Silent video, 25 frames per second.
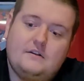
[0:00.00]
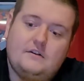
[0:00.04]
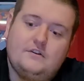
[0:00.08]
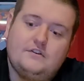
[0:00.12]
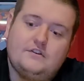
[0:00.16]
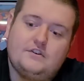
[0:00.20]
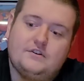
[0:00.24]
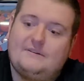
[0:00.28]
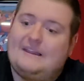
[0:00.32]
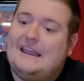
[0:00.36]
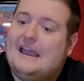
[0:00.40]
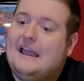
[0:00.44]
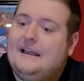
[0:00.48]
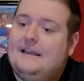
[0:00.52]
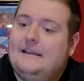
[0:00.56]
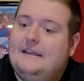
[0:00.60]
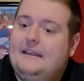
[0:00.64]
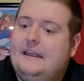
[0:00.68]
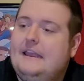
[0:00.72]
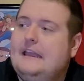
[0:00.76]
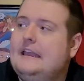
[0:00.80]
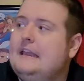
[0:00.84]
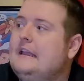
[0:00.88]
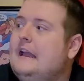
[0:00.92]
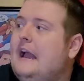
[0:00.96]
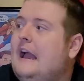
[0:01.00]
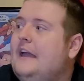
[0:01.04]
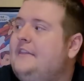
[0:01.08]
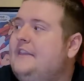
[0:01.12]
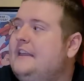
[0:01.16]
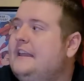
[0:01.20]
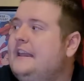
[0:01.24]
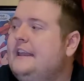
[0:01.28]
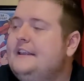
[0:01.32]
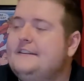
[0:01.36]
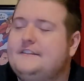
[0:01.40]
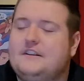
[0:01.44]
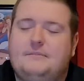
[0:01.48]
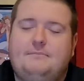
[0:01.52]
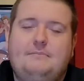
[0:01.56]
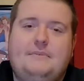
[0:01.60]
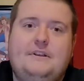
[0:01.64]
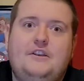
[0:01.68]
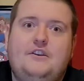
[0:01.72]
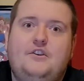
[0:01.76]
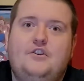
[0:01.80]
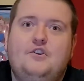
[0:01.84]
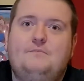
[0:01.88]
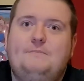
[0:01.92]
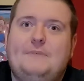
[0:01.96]
So yeah, he I think he's our
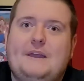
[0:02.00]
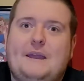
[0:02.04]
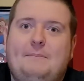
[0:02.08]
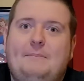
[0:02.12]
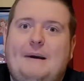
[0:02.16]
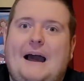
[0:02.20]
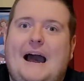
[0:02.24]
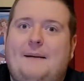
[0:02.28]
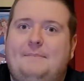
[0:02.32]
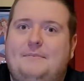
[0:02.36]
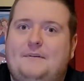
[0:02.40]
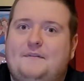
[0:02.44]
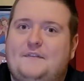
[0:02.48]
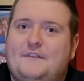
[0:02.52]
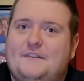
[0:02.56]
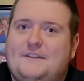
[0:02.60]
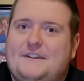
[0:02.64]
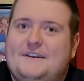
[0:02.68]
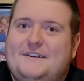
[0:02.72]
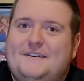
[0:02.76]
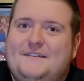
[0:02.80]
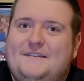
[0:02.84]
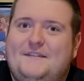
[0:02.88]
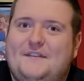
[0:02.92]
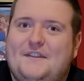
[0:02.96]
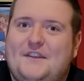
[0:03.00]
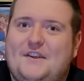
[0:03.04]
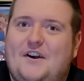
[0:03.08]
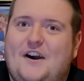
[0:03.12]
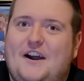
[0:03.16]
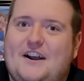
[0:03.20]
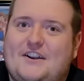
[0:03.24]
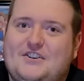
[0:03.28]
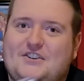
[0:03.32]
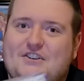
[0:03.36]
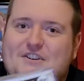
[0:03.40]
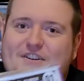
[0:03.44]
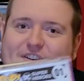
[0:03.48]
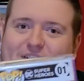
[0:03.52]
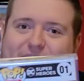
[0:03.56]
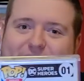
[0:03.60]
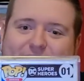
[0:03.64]
new big papa for the for the auction.